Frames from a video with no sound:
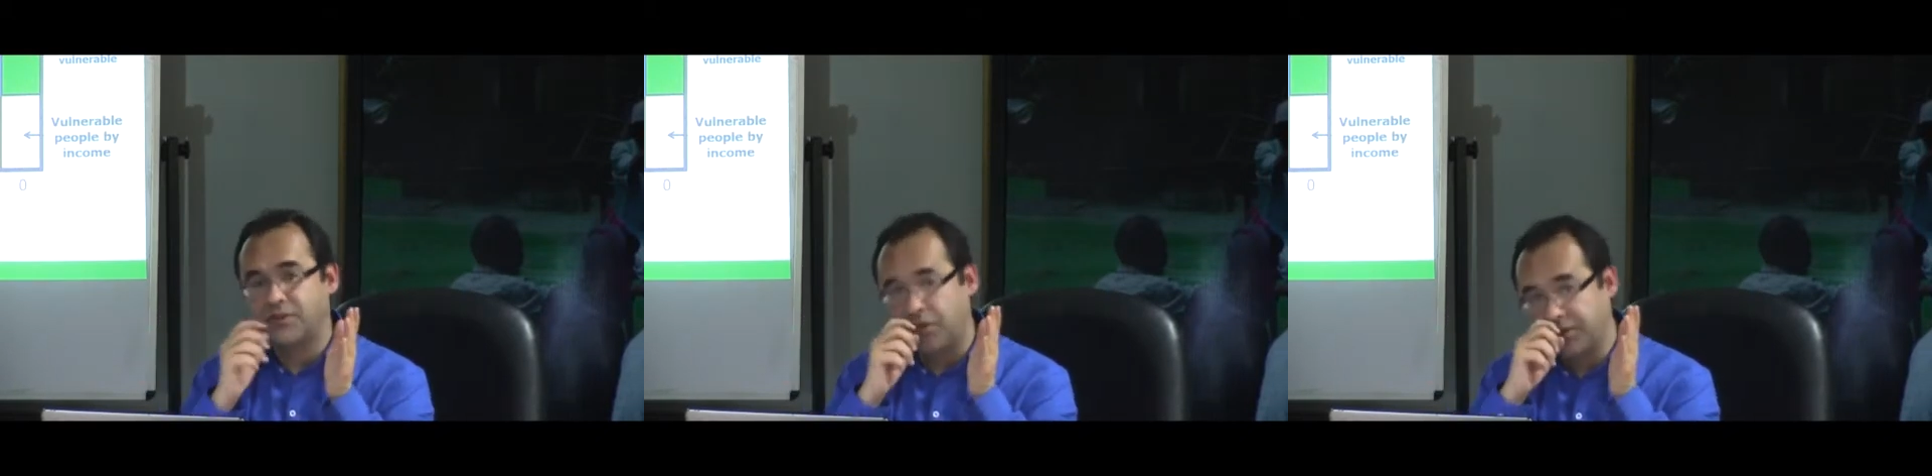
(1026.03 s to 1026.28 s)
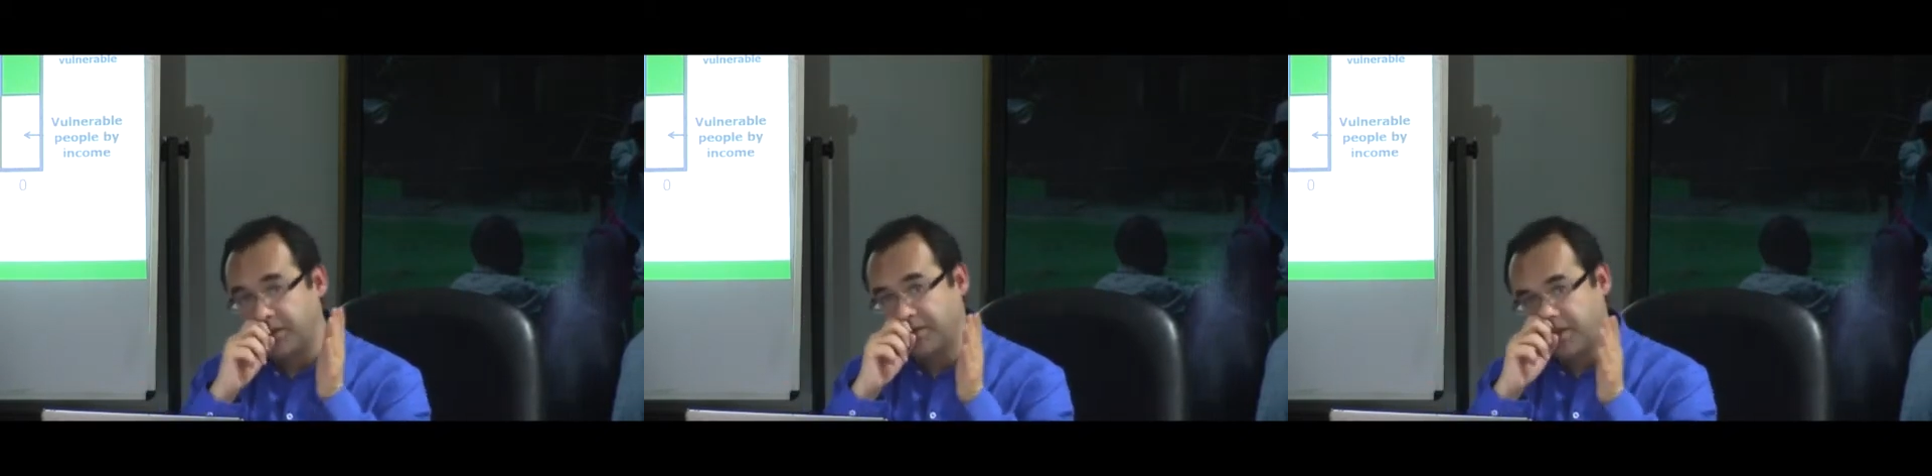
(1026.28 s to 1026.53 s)

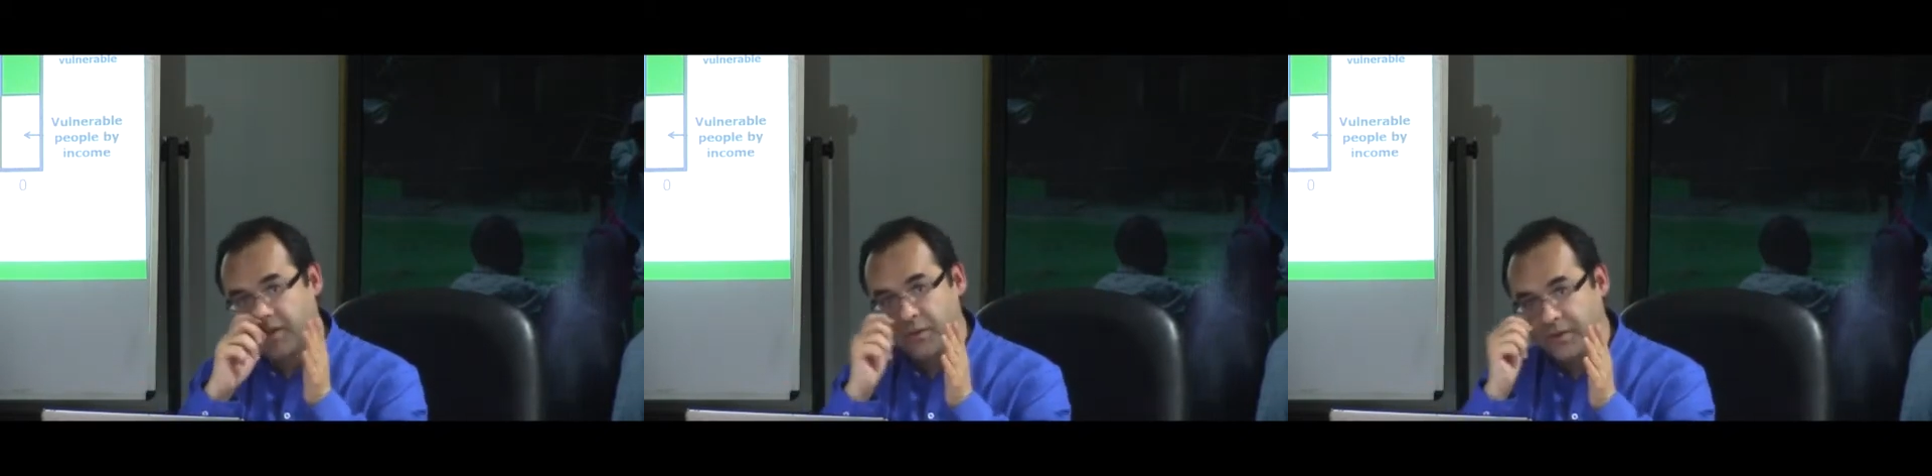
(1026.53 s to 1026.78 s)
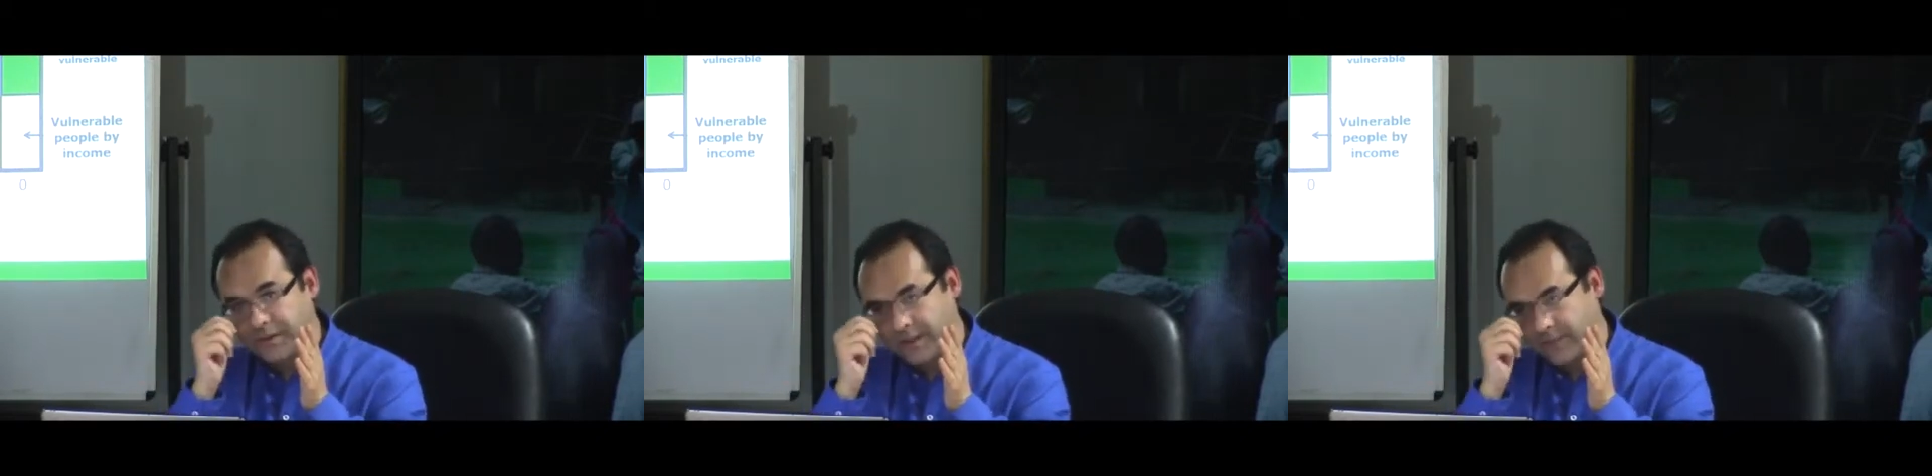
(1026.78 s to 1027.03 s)
social
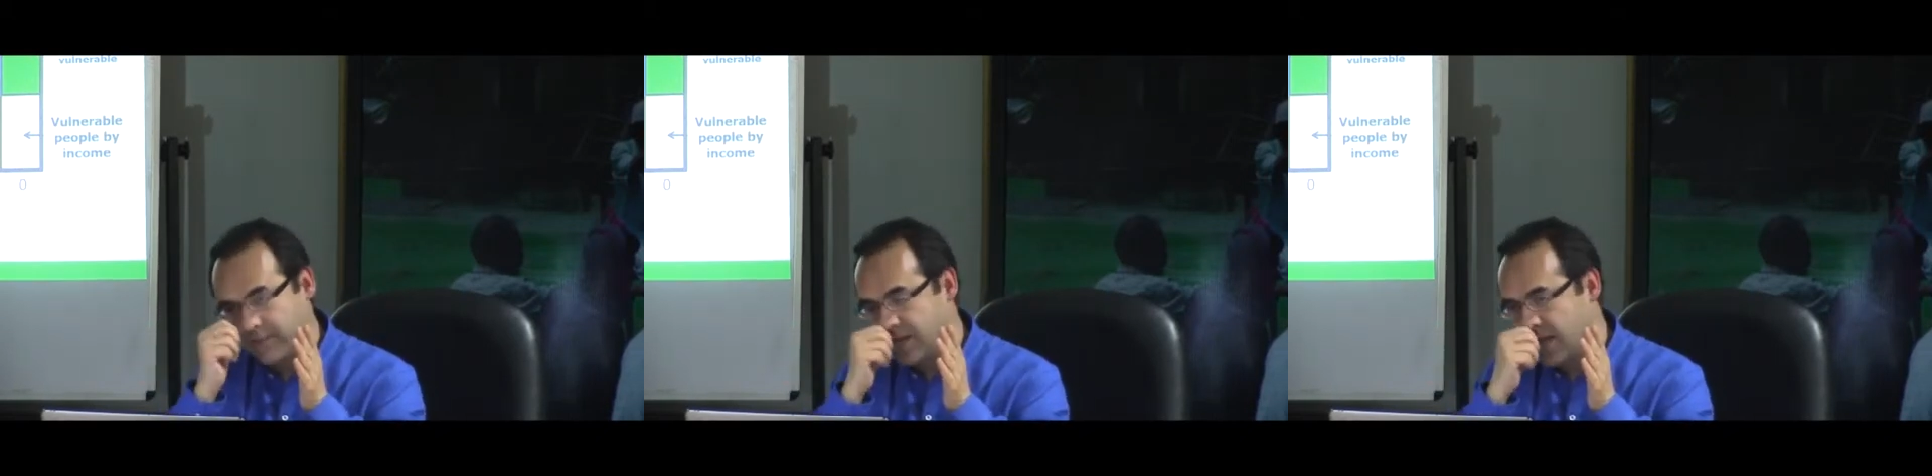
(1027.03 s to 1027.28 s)
security